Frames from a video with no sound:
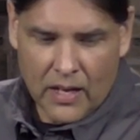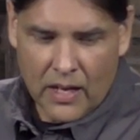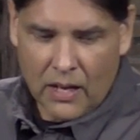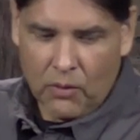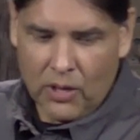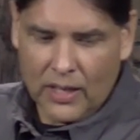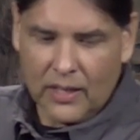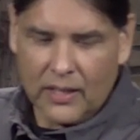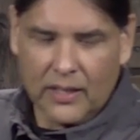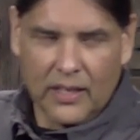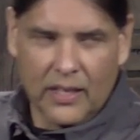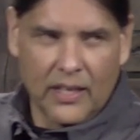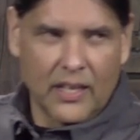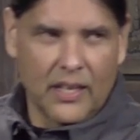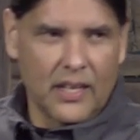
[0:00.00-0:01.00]
I want
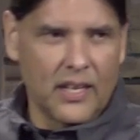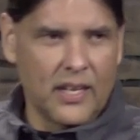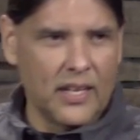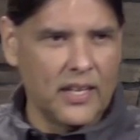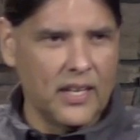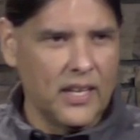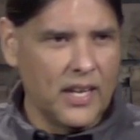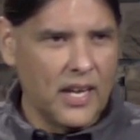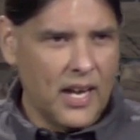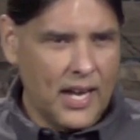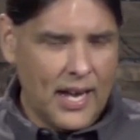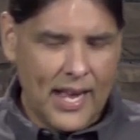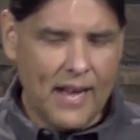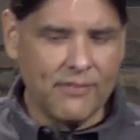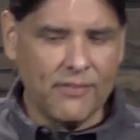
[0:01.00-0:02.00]
to,
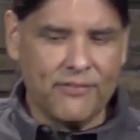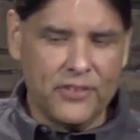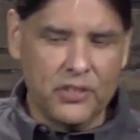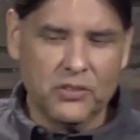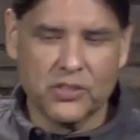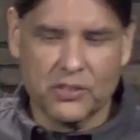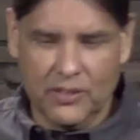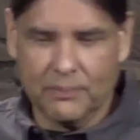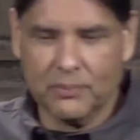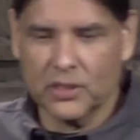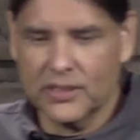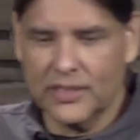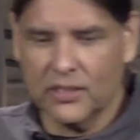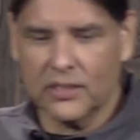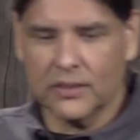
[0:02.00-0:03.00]
I have a few
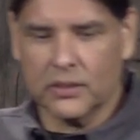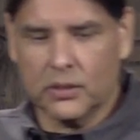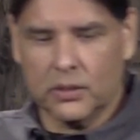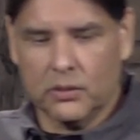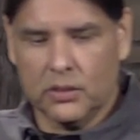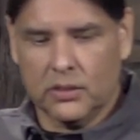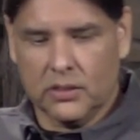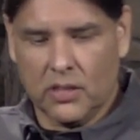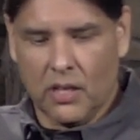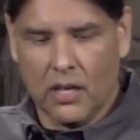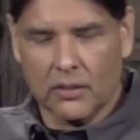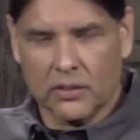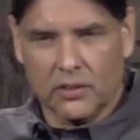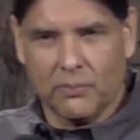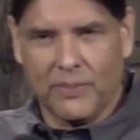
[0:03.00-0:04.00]
scriptures here to
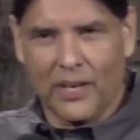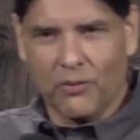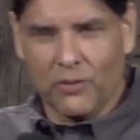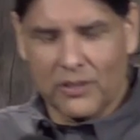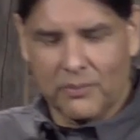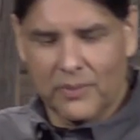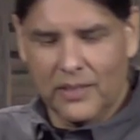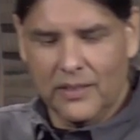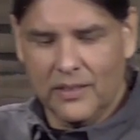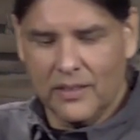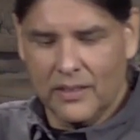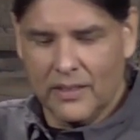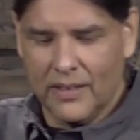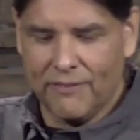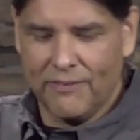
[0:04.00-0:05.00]
start, so bear with me.
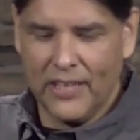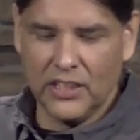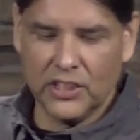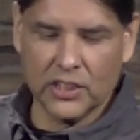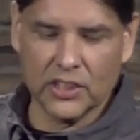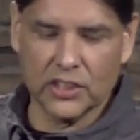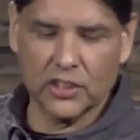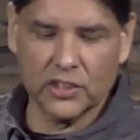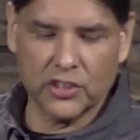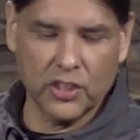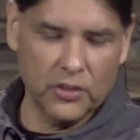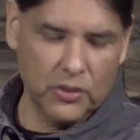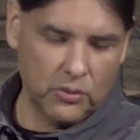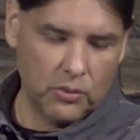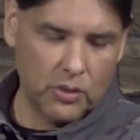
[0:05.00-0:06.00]
Ephesians
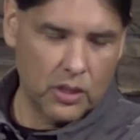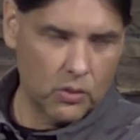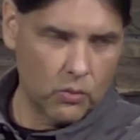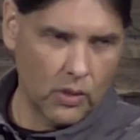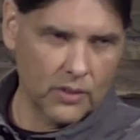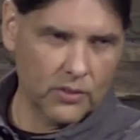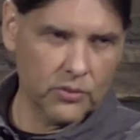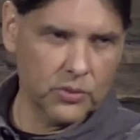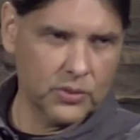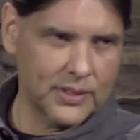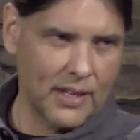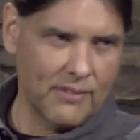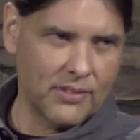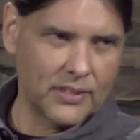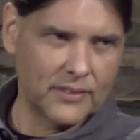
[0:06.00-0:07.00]
2 1 through
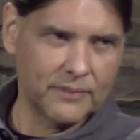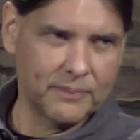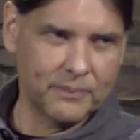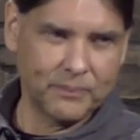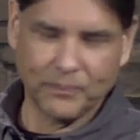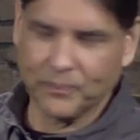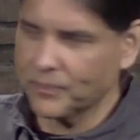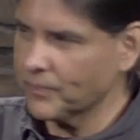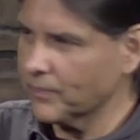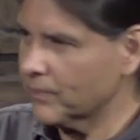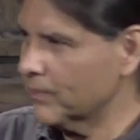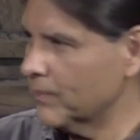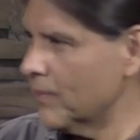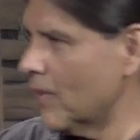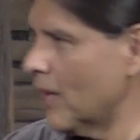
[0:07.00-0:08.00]
7.
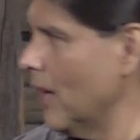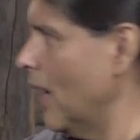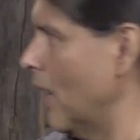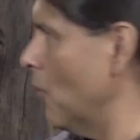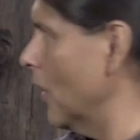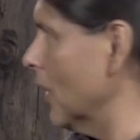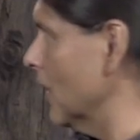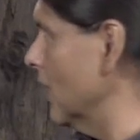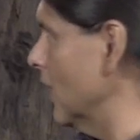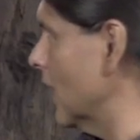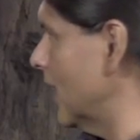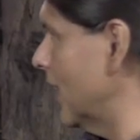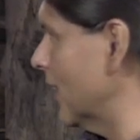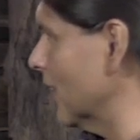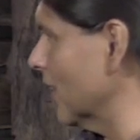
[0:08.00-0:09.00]
I want to
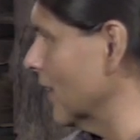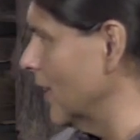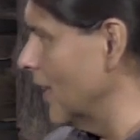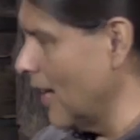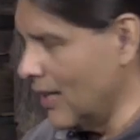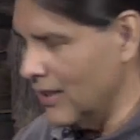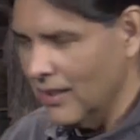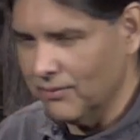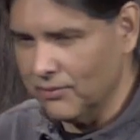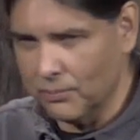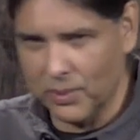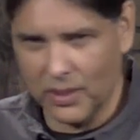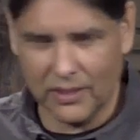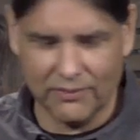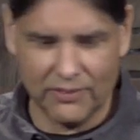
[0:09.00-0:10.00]
look here. I love the
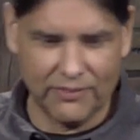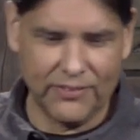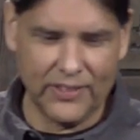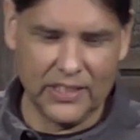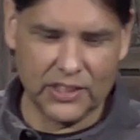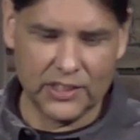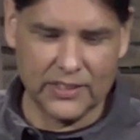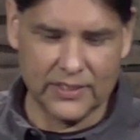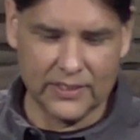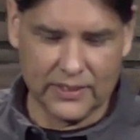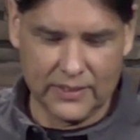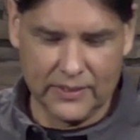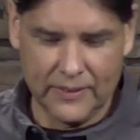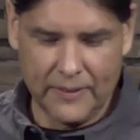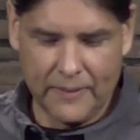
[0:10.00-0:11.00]
book of Ephesians.